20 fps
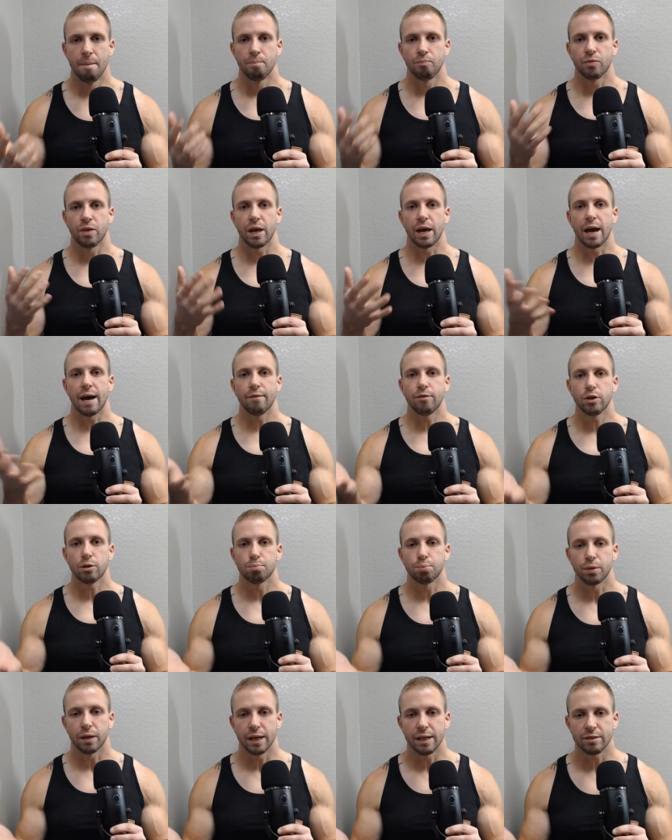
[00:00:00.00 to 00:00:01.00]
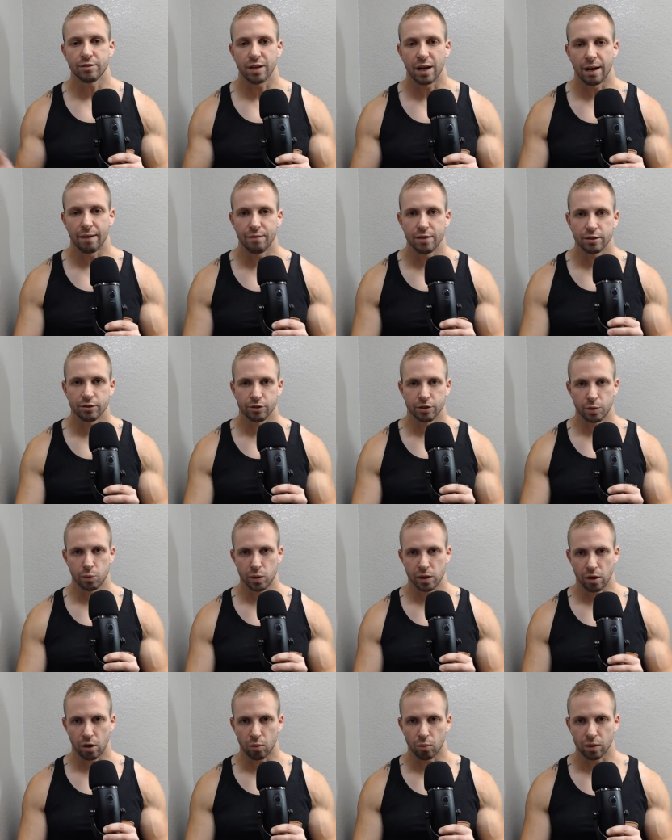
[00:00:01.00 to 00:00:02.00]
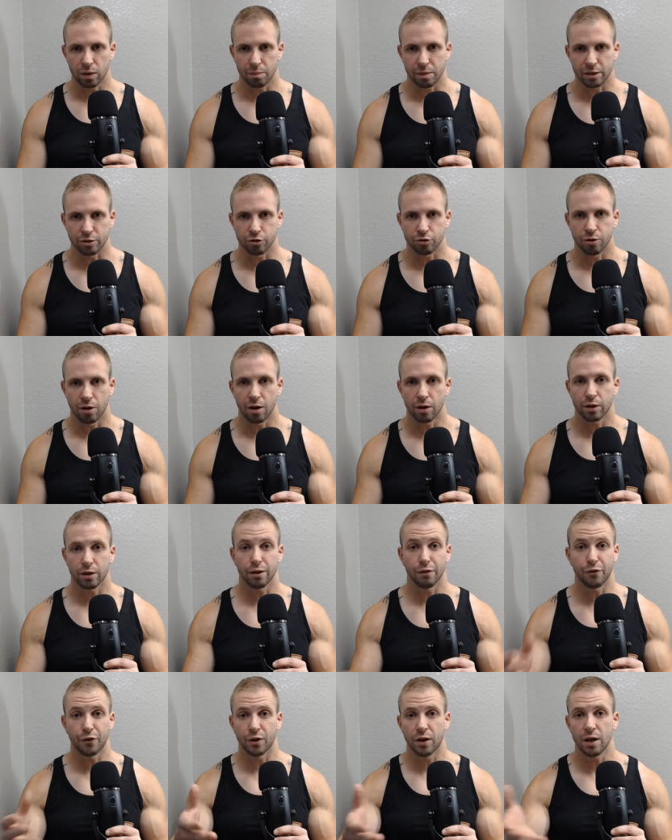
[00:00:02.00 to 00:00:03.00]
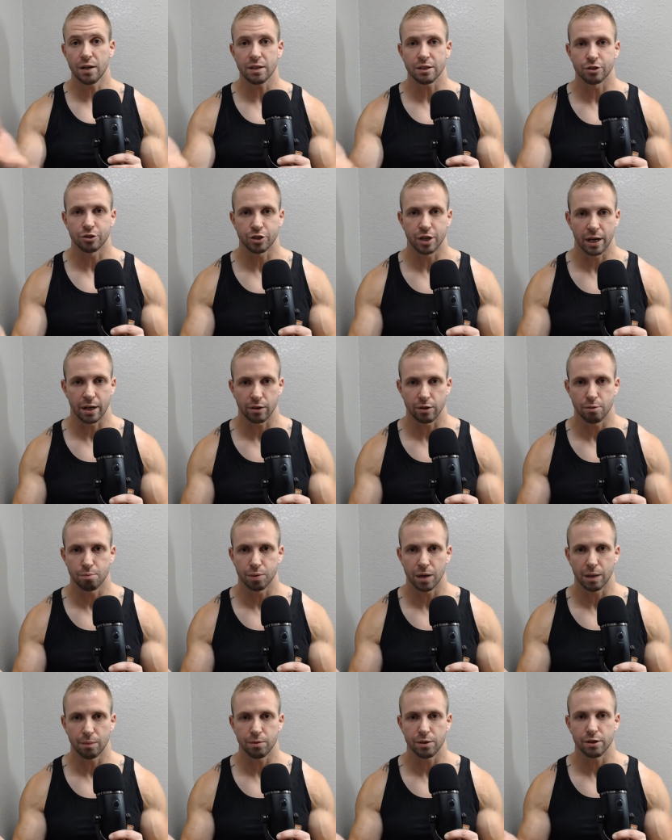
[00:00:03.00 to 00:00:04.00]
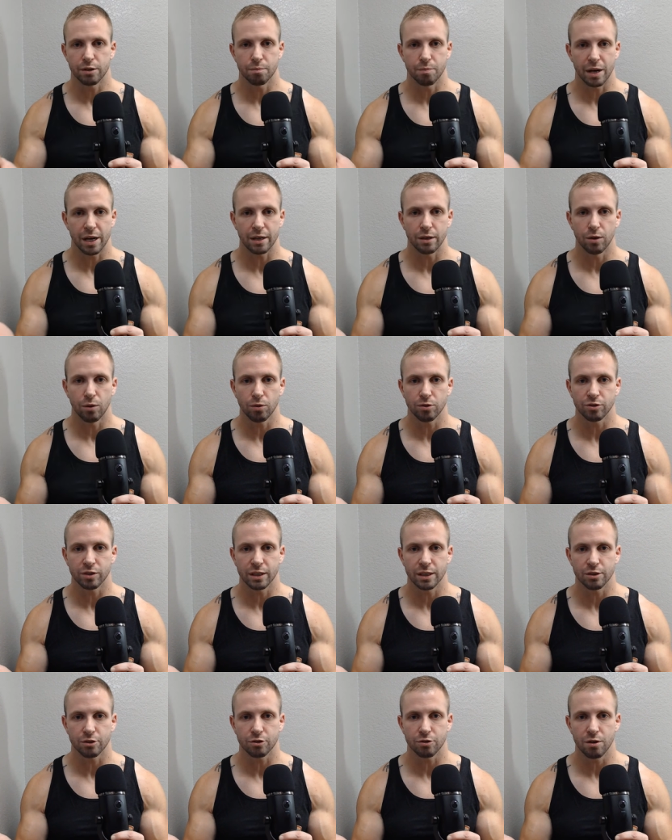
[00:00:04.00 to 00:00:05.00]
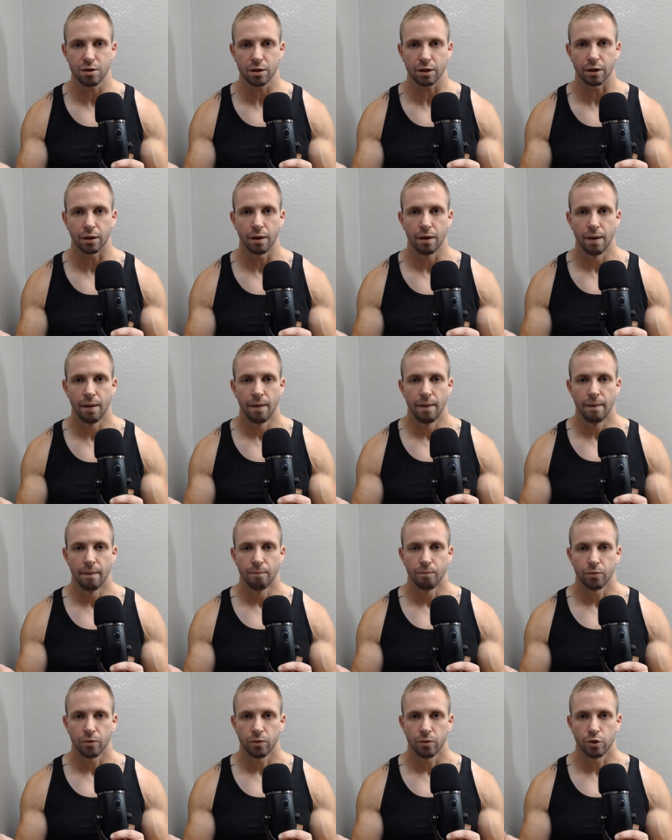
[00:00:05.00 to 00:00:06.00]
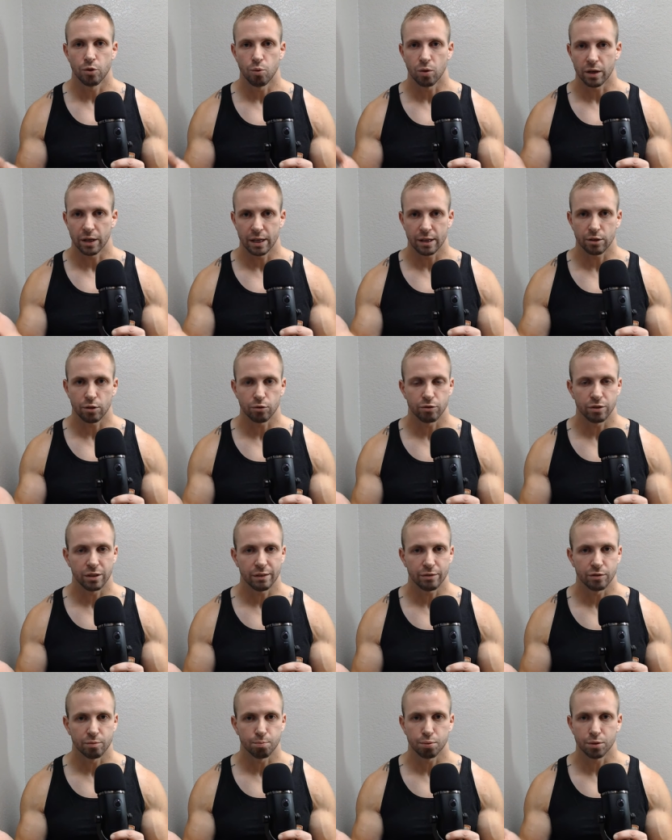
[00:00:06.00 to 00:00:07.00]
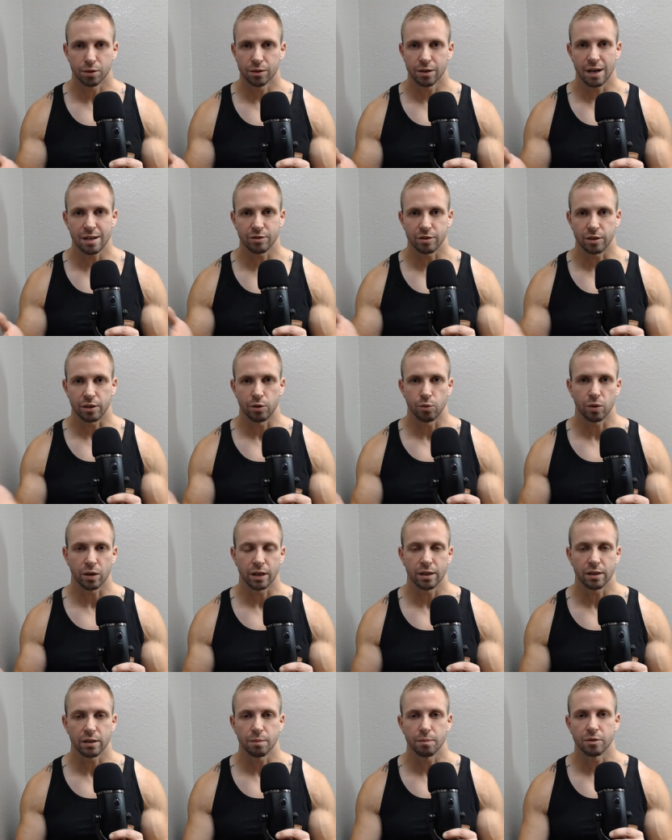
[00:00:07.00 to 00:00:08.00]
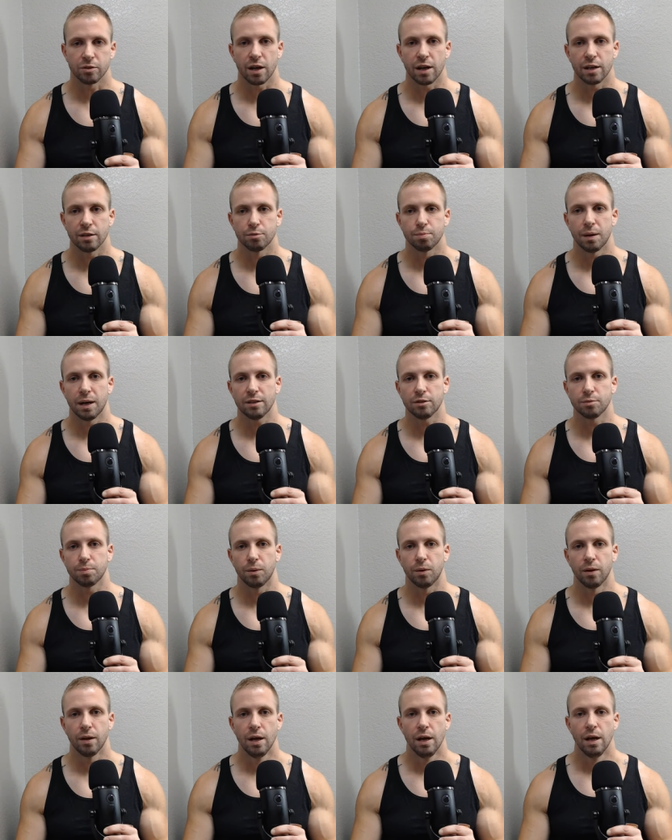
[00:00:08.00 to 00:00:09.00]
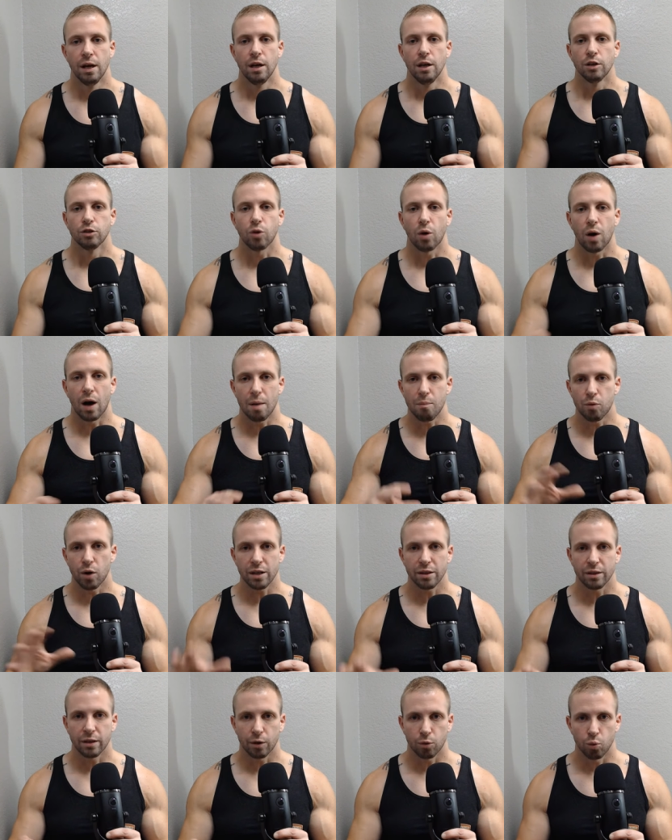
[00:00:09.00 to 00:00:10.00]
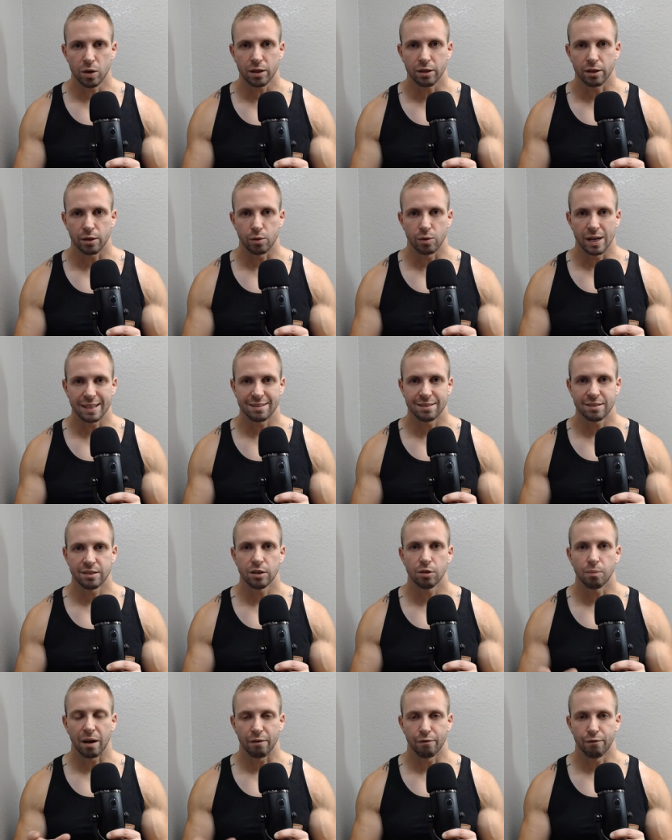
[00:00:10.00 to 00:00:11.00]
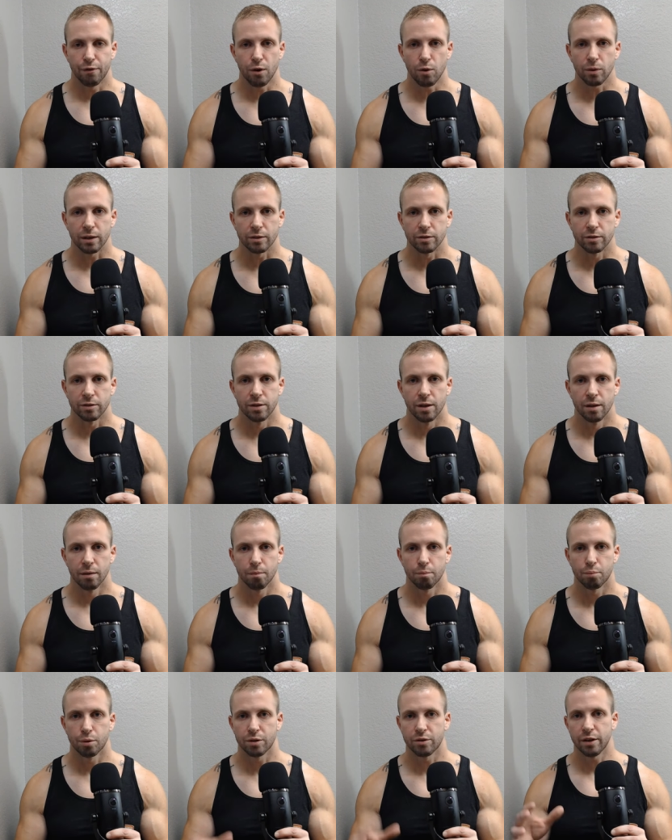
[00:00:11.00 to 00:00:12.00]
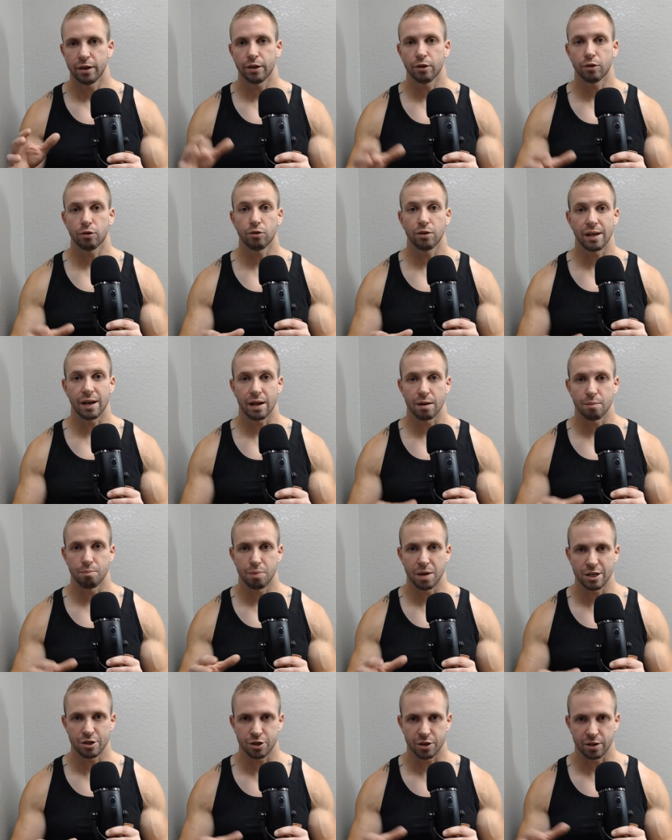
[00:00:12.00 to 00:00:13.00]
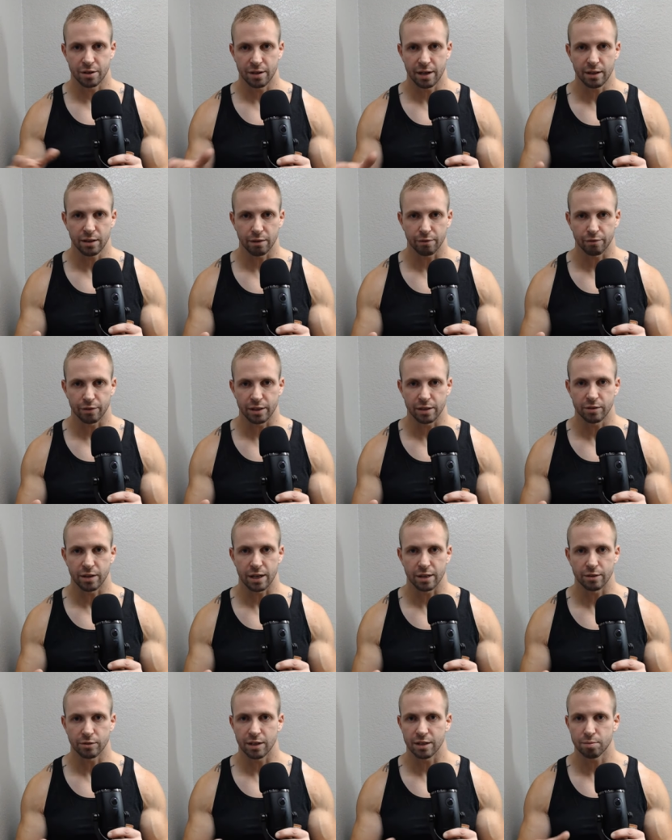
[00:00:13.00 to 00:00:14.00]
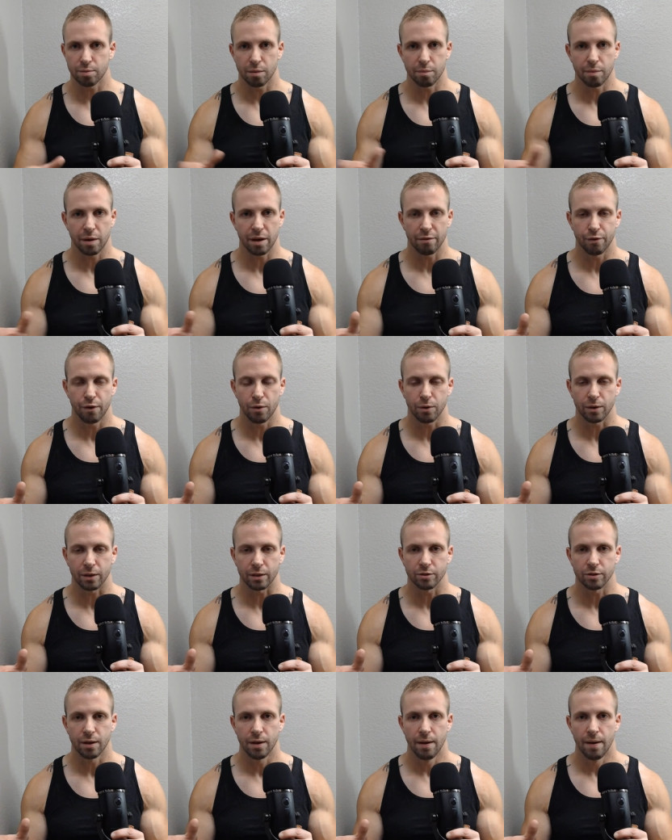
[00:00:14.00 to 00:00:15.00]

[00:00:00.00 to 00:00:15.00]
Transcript: They have their place. Obviously, we all wanna be stronger. If you're on this channel, you probably, your main goal is to get stronger. You wanna get those lifts progressing. You wanna get them as high as possible. So I'm right there with you. That's still my focus, particularly on bench and deadlift these days. That's my main focus.